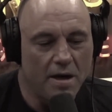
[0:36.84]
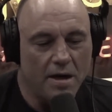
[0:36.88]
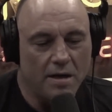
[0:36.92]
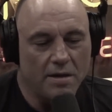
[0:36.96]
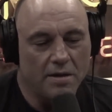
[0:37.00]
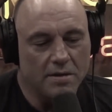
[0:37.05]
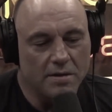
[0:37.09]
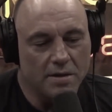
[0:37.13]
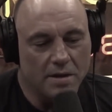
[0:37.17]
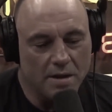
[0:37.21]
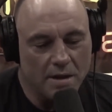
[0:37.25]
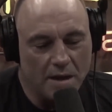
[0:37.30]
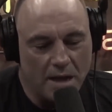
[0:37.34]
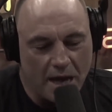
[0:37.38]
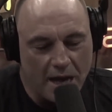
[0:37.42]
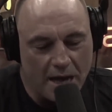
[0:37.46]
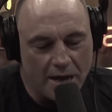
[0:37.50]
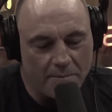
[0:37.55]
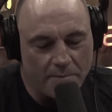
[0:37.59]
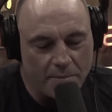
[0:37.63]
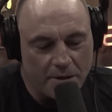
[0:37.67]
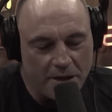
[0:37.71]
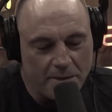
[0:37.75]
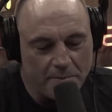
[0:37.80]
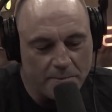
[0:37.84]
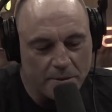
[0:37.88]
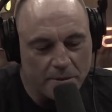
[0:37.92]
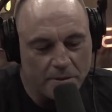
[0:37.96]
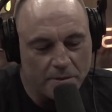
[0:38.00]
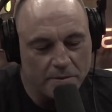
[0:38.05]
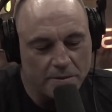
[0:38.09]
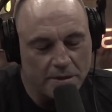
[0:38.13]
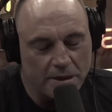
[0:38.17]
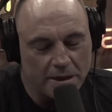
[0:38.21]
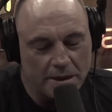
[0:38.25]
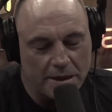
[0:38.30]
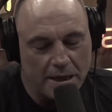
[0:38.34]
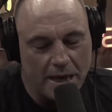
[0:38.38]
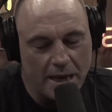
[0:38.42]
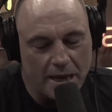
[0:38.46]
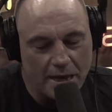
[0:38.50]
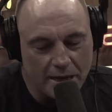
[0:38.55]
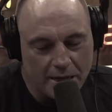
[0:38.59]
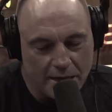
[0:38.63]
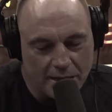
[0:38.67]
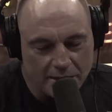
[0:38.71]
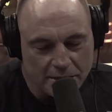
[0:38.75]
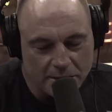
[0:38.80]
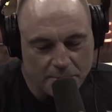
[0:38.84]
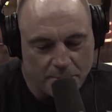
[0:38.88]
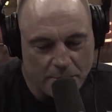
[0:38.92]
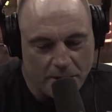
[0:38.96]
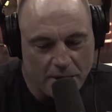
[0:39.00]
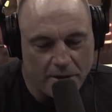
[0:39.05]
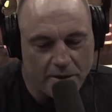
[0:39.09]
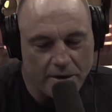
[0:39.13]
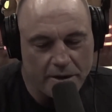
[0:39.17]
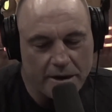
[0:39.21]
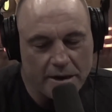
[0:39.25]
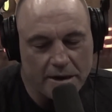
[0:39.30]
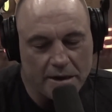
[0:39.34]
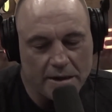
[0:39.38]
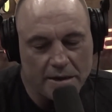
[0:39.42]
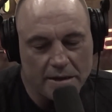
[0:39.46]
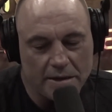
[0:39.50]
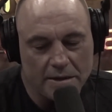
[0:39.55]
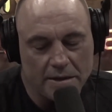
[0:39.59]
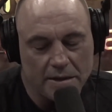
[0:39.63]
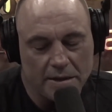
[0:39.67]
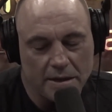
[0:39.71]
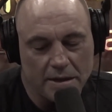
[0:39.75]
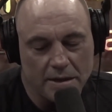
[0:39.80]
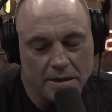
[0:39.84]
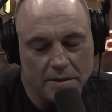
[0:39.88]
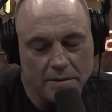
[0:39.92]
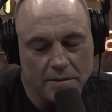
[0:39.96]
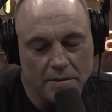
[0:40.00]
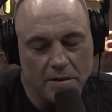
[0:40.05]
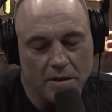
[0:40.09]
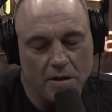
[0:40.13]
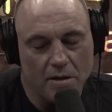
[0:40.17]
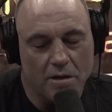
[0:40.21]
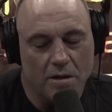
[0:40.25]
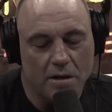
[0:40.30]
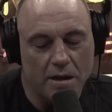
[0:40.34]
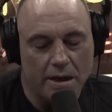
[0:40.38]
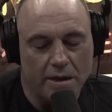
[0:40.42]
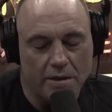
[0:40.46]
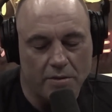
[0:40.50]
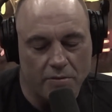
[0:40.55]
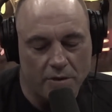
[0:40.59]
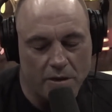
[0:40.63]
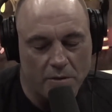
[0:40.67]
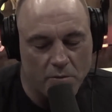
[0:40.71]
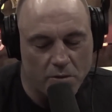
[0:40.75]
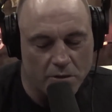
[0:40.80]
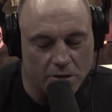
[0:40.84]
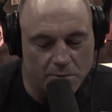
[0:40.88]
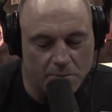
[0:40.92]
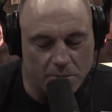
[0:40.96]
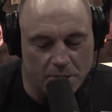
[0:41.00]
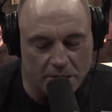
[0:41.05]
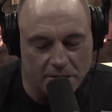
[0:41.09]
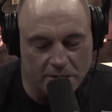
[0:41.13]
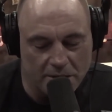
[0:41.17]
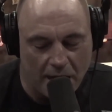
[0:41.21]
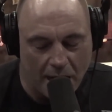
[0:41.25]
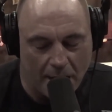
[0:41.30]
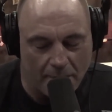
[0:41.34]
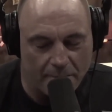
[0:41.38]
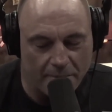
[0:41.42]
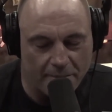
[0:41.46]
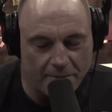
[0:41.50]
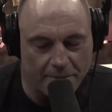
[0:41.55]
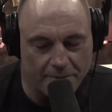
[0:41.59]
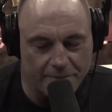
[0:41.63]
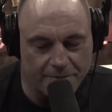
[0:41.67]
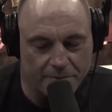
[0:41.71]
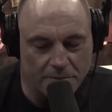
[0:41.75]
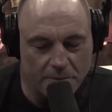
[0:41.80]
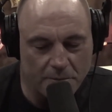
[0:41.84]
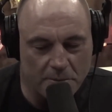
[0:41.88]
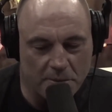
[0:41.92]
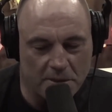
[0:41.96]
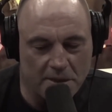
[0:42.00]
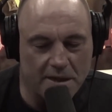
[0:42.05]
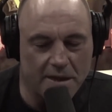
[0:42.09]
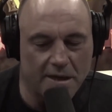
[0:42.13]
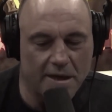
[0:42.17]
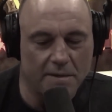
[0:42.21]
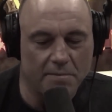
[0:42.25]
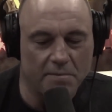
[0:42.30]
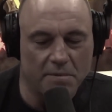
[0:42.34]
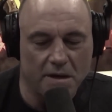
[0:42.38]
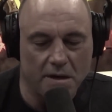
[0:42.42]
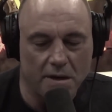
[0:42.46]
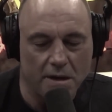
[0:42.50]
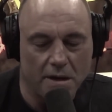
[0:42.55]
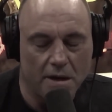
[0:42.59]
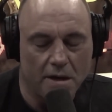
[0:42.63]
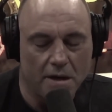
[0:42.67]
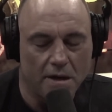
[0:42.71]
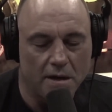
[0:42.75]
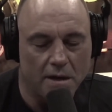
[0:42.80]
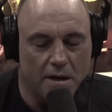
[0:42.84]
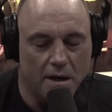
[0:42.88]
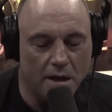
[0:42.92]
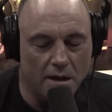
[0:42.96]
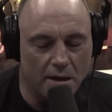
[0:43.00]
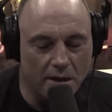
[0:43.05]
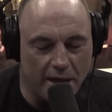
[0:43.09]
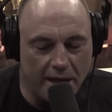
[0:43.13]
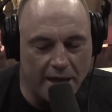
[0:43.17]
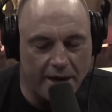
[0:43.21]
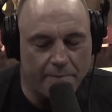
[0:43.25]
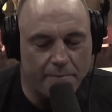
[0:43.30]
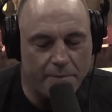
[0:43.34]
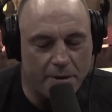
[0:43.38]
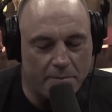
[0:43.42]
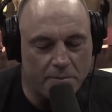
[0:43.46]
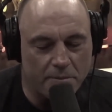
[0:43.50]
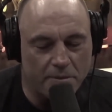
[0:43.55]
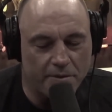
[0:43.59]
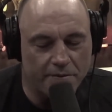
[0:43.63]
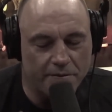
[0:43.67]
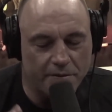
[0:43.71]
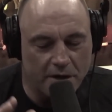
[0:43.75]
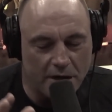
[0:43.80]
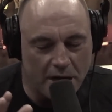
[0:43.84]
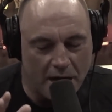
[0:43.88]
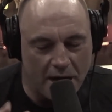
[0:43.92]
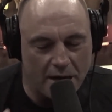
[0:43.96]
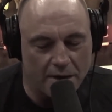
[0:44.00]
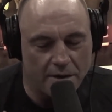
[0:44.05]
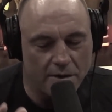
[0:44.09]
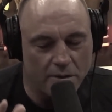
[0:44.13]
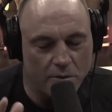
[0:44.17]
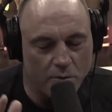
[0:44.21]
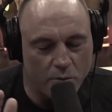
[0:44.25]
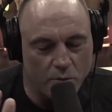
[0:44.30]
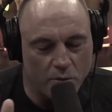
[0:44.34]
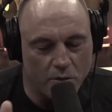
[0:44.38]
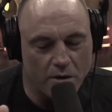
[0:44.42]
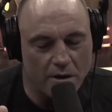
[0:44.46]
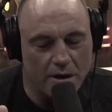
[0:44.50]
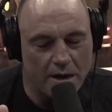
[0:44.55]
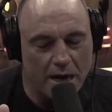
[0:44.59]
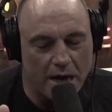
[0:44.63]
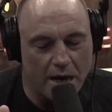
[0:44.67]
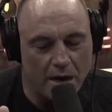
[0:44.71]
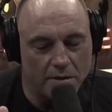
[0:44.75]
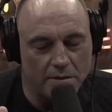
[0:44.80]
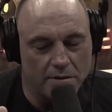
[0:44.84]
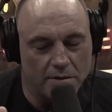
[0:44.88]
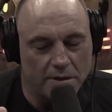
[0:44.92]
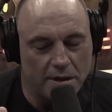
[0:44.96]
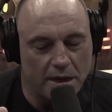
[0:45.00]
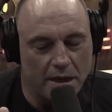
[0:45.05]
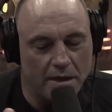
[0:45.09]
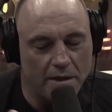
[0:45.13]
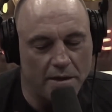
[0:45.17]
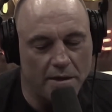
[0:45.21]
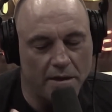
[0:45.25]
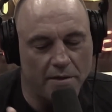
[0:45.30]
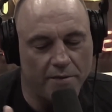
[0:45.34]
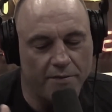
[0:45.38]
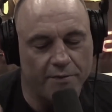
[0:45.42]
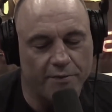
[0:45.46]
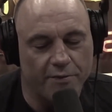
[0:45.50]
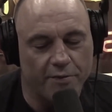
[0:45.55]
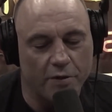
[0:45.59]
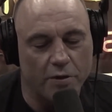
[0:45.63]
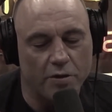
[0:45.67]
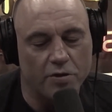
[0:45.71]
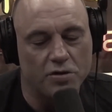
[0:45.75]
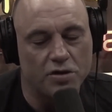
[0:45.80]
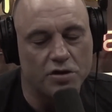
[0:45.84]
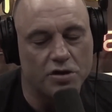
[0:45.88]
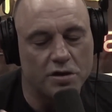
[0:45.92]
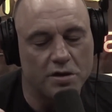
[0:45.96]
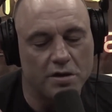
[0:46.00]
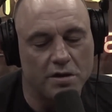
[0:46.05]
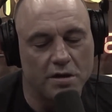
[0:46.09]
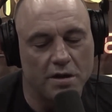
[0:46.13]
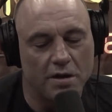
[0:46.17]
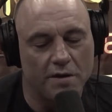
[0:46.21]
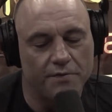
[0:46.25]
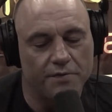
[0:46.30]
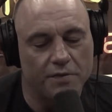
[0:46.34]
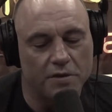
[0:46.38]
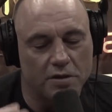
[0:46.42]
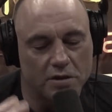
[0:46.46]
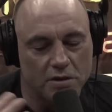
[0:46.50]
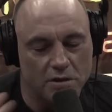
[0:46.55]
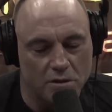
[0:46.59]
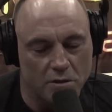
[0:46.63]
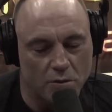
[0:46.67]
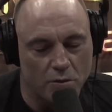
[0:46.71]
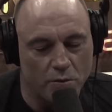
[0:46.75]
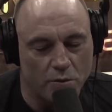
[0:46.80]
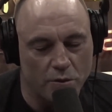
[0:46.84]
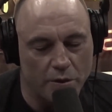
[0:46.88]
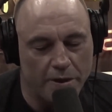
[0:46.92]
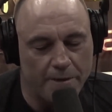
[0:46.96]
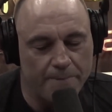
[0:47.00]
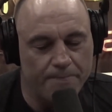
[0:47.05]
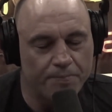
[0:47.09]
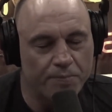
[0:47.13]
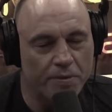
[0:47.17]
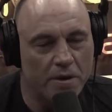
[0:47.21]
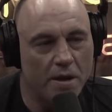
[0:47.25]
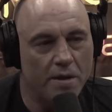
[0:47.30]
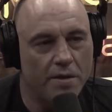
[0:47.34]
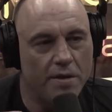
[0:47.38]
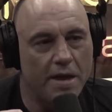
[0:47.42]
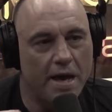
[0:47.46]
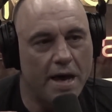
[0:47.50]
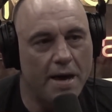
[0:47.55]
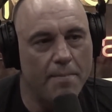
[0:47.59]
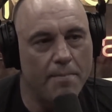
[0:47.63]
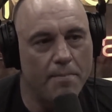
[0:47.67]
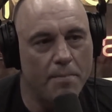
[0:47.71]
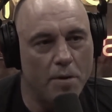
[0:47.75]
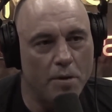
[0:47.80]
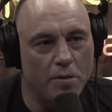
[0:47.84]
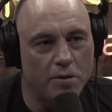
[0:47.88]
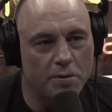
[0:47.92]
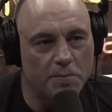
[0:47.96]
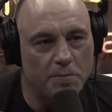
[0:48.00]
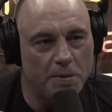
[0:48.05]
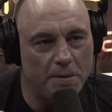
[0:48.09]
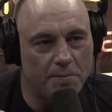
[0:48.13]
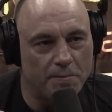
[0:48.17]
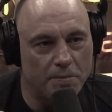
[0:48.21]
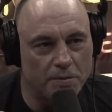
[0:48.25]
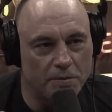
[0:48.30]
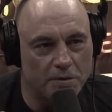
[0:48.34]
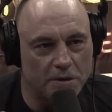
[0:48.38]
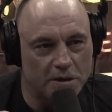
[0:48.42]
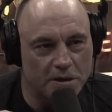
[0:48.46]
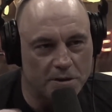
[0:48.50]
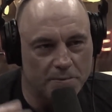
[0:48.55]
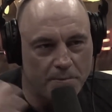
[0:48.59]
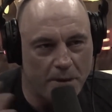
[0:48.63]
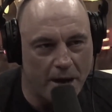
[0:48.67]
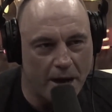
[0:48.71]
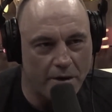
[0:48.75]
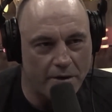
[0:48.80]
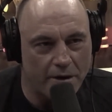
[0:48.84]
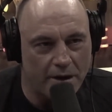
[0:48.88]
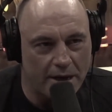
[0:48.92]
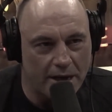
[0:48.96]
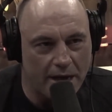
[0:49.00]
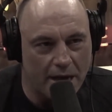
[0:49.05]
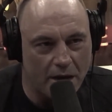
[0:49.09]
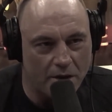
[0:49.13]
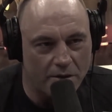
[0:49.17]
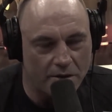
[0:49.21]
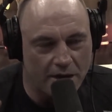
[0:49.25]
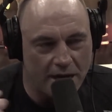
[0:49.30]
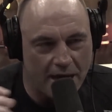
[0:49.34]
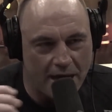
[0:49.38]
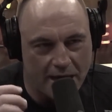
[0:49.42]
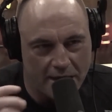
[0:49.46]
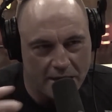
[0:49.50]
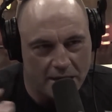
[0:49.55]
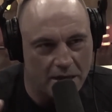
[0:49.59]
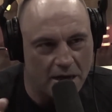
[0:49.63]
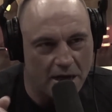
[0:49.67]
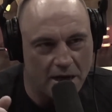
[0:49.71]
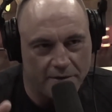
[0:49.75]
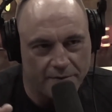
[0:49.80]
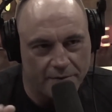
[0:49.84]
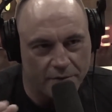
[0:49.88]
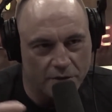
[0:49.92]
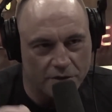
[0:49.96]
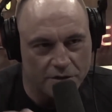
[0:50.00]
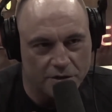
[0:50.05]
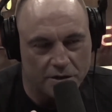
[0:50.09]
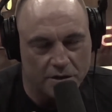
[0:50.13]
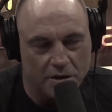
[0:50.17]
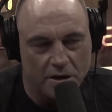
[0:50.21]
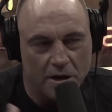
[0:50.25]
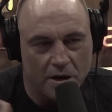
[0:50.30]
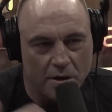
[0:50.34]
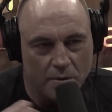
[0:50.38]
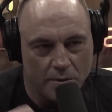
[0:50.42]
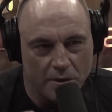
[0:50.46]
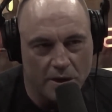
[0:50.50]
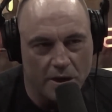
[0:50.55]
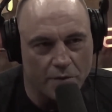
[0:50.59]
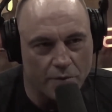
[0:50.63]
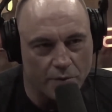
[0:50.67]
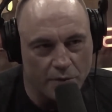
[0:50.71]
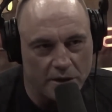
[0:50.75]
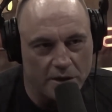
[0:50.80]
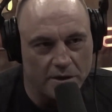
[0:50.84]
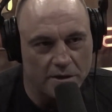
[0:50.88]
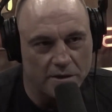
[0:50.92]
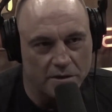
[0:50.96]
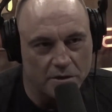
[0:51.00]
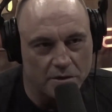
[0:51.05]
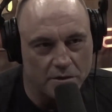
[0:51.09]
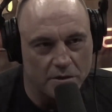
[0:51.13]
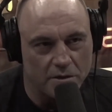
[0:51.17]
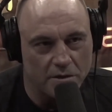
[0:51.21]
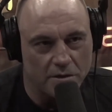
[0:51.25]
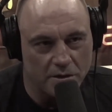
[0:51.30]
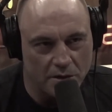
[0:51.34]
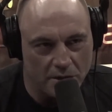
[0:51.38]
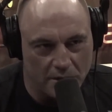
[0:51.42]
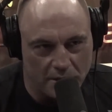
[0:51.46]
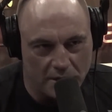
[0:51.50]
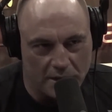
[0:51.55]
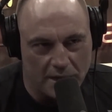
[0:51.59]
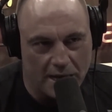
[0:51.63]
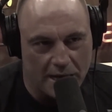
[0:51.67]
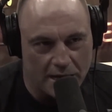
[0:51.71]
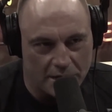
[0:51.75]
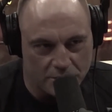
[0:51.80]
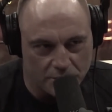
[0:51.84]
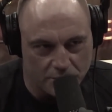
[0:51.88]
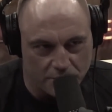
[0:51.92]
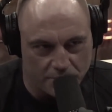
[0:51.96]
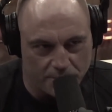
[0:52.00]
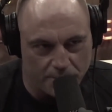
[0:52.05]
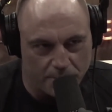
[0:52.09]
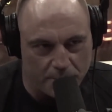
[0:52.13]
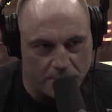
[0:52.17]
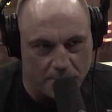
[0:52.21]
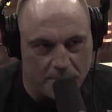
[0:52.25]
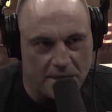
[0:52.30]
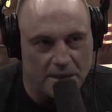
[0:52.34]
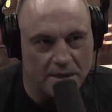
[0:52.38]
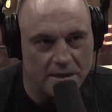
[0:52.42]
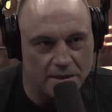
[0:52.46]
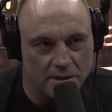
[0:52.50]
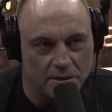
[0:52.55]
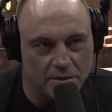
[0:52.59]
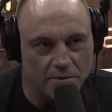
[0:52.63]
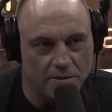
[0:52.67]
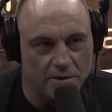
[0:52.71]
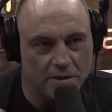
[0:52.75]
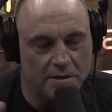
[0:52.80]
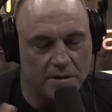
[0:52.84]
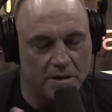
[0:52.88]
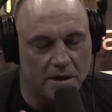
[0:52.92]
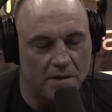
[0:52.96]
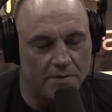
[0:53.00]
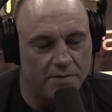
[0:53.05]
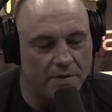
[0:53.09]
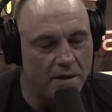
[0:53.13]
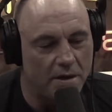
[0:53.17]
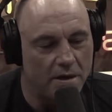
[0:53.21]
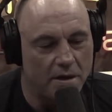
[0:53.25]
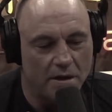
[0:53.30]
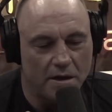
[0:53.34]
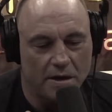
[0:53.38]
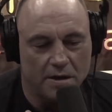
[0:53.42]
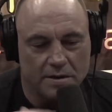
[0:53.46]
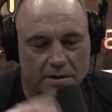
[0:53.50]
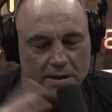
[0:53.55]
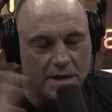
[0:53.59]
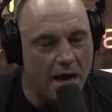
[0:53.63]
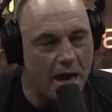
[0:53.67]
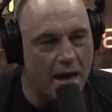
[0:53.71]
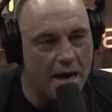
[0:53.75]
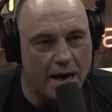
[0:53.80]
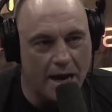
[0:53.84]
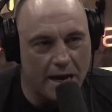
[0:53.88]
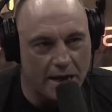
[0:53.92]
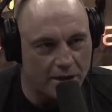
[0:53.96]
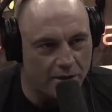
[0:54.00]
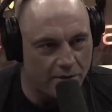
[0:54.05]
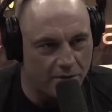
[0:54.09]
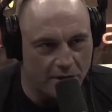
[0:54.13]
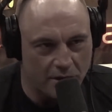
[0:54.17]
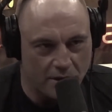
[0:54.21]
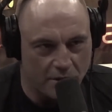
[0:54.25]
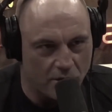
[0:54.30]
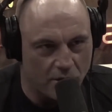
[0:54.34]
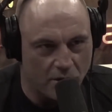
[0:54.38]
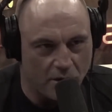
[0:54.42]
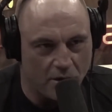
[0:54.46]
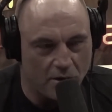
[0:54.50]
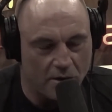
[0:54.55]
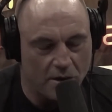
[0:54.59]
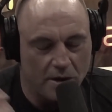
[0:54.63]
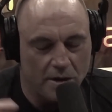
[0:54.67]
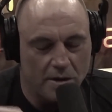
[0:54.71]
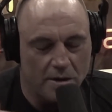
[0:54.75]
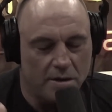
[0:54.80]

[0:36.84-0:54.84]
And there's a lot of people like Ana Kasparian and Glenn Greenwald's been on top of it from the beginning, but a lot of people have gotten the word out that the version of the story that most people are just spouting out, the headline version without reading this, the, the actual meat of the story itself, is not accurate mm -hmm. at mm-hmm. all.